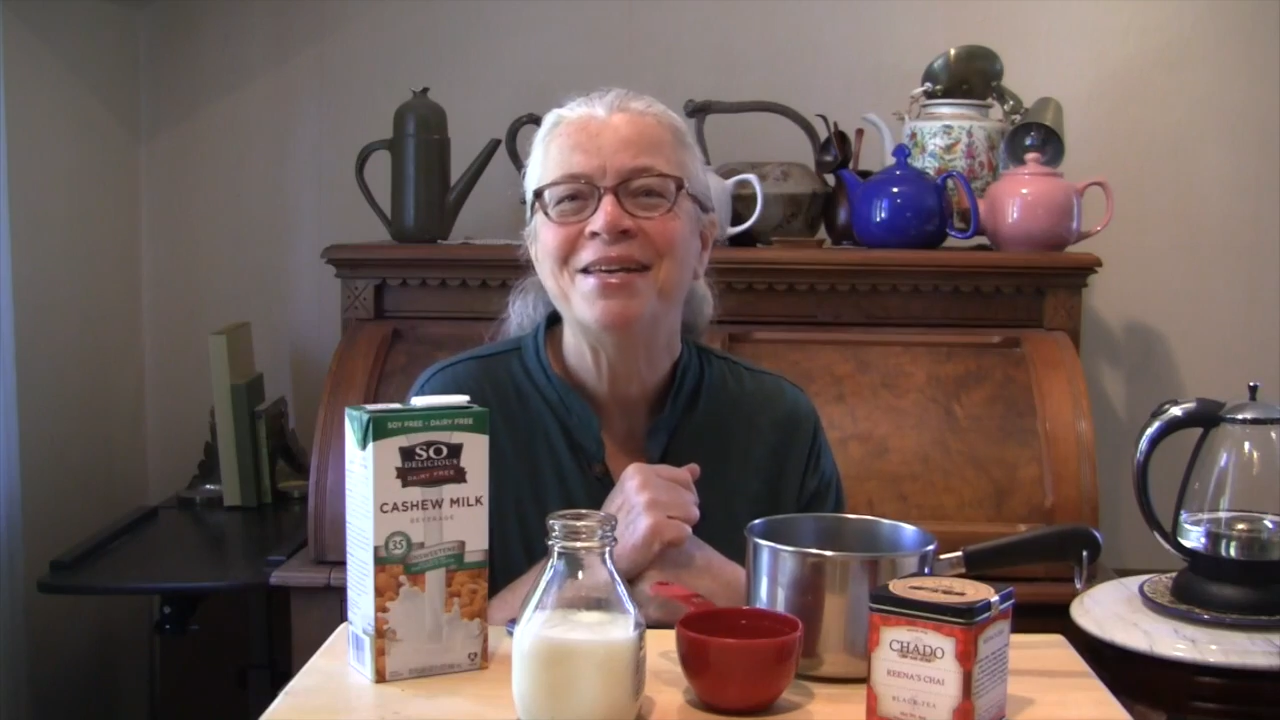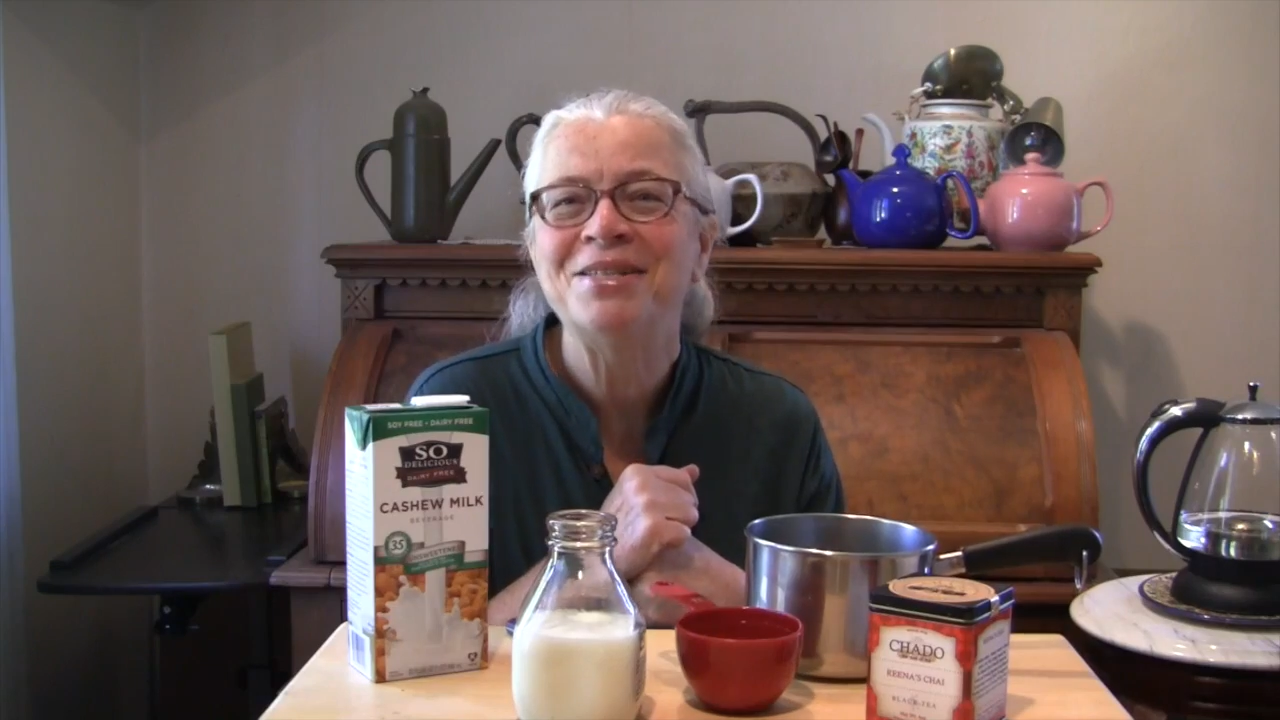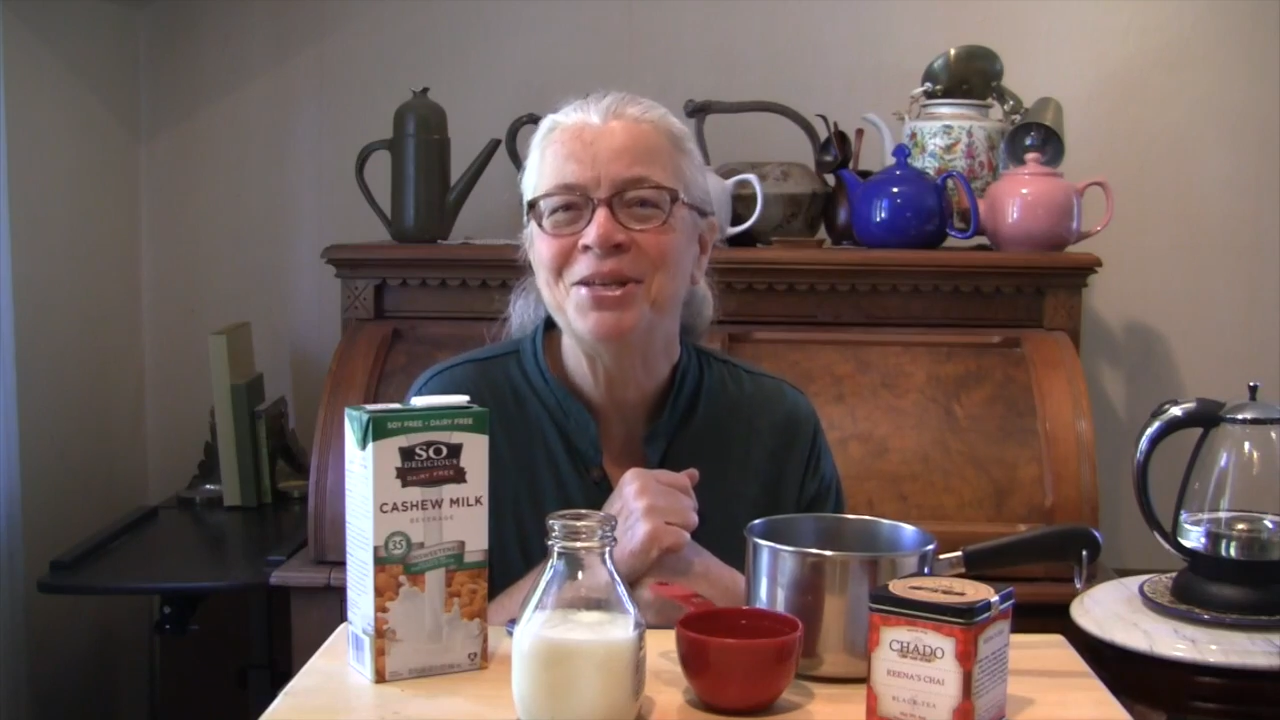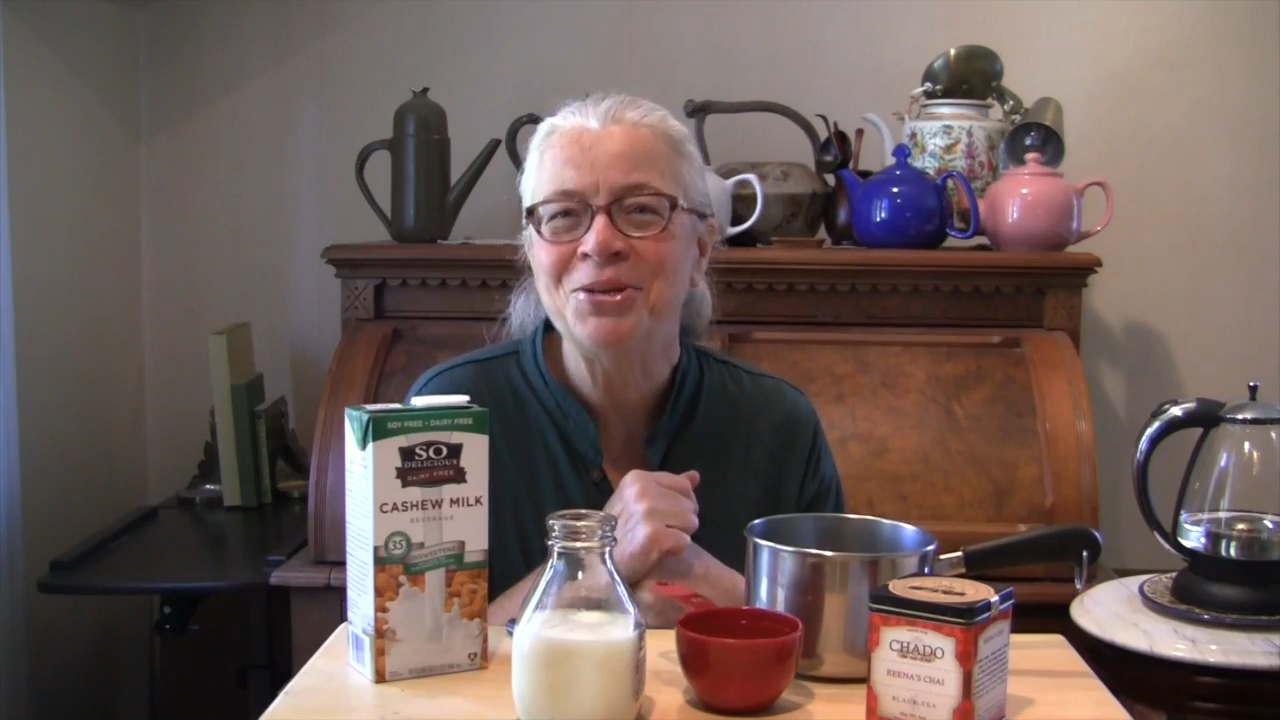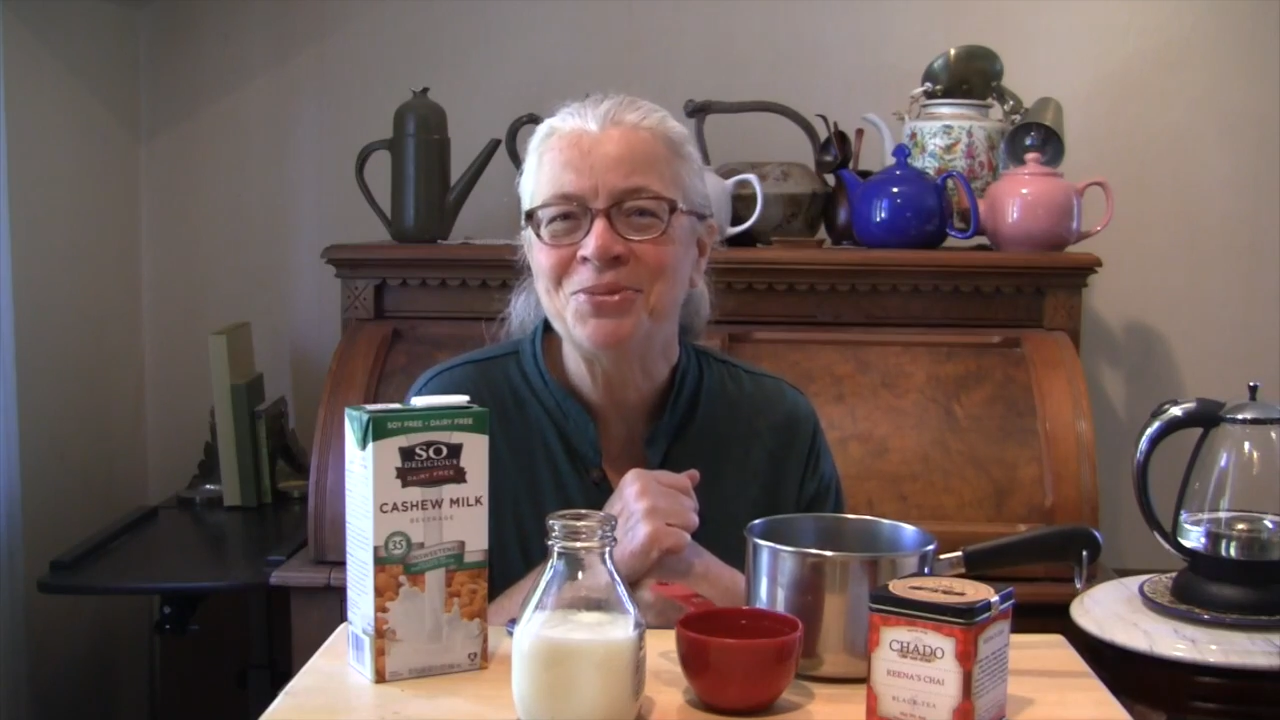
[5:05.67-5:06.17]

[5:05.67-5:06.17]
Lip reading: See you